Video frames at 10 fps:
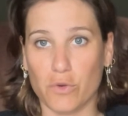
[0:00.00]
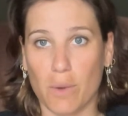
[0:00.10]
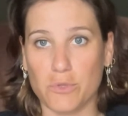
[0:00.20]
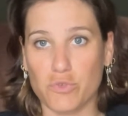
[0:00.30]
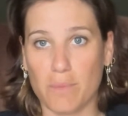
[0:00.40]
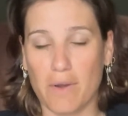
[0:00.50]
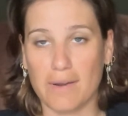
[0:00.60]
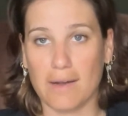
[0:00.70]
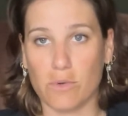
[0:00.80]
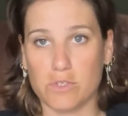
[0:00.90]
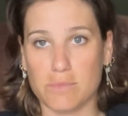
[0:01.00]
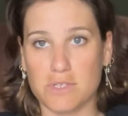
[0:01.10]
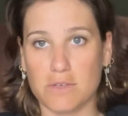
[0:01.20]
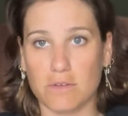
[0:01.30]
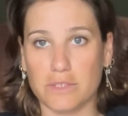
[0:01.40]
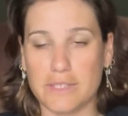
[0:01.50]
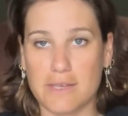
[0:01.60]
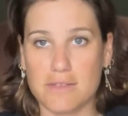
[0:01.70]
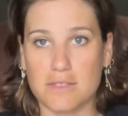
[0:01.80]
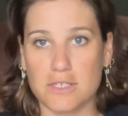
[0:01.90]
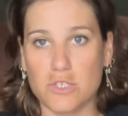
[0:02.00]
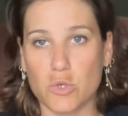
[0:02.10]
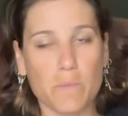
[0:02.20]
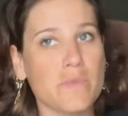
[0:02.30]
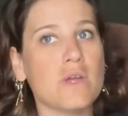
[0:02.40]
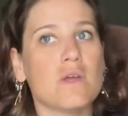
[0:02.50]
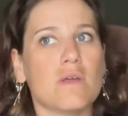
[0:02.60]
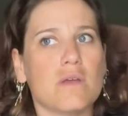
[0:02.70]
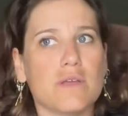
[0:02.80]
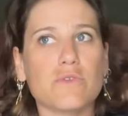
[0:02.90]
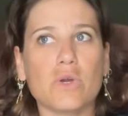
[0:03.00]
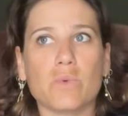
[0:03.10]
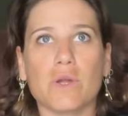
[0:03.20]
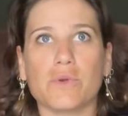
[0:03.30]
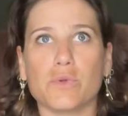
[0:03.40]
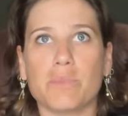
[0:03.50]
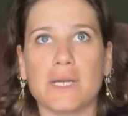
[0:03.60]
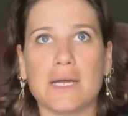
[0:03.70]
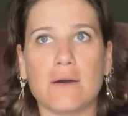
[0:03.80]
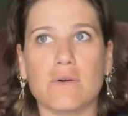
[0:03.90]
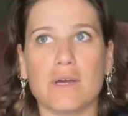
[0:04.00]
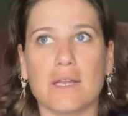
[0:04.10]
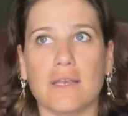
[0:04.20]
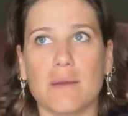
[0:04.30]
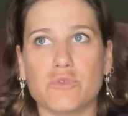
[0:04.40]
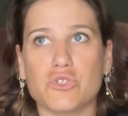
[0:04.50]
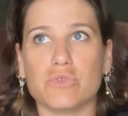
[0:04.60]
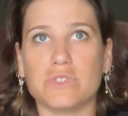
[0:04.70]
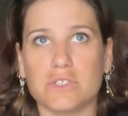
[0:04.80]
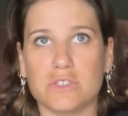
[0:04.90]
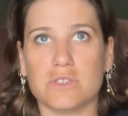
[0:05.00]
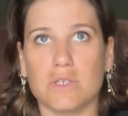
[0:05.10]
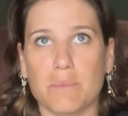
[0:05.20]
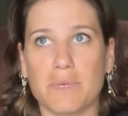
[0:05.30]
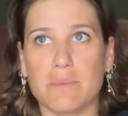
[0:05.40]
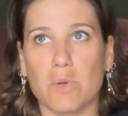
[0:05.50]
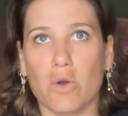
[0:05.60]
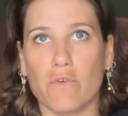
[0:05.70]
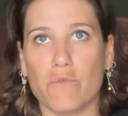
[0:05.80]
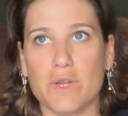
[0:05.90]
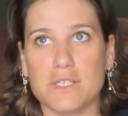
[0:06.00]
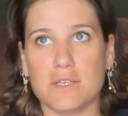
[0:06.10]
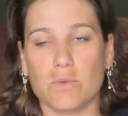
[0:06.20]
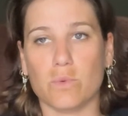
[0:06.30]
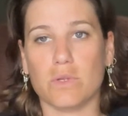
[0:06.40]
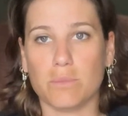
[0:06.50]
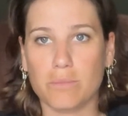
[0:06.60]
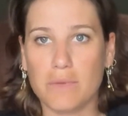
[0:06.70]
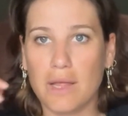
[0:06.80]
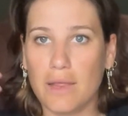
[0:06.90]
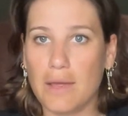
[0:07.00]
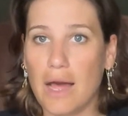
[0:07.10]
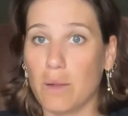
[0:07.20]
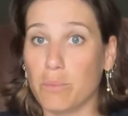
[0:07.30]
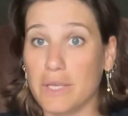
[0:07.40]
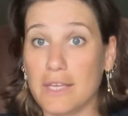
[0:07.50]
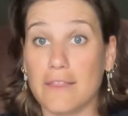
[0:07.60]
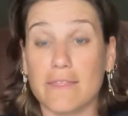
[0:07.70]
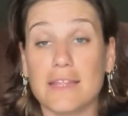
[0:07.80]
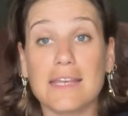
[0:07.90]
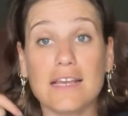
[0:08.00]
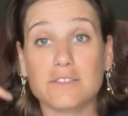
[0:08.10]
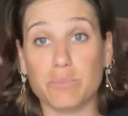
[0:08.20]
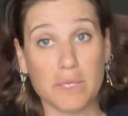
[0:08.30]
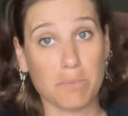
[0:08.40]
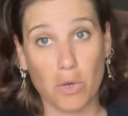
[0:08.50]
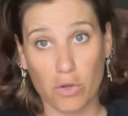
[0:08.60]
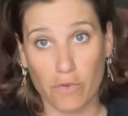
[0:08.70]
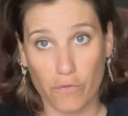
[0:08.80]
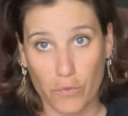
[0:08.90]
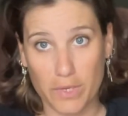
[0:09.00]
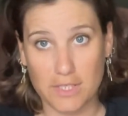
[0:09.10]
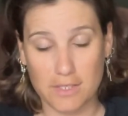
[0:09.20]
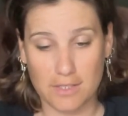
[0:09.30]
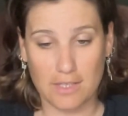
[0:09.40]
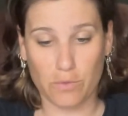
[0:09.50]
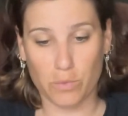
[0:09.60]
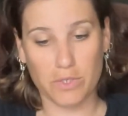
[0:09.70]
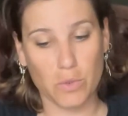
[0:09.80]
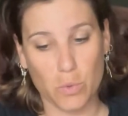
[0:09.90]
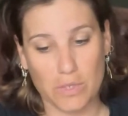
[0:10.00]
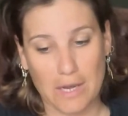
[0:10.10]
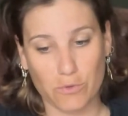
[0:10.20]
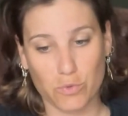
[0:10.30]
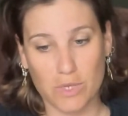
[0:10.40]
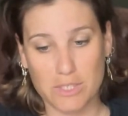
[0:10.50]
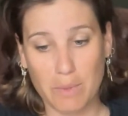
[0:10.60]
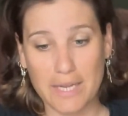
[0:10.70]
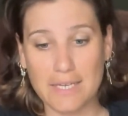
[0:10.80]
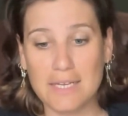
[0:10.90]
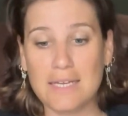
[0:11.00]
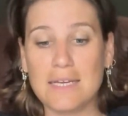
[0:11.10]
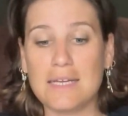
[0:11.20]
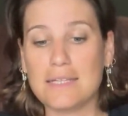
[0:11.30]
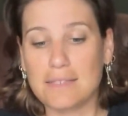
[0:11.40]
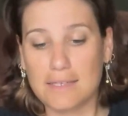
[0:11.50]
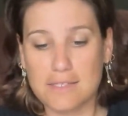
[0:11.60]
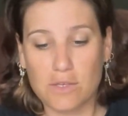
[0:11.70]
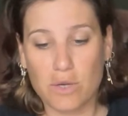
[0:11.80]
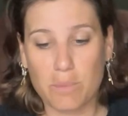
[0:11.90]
coming to America. I was missing all the intensity, so it's going quite good by now, and I'm sure this big block of racing will help me in the next big block of racing that we go now to explain. That is gonna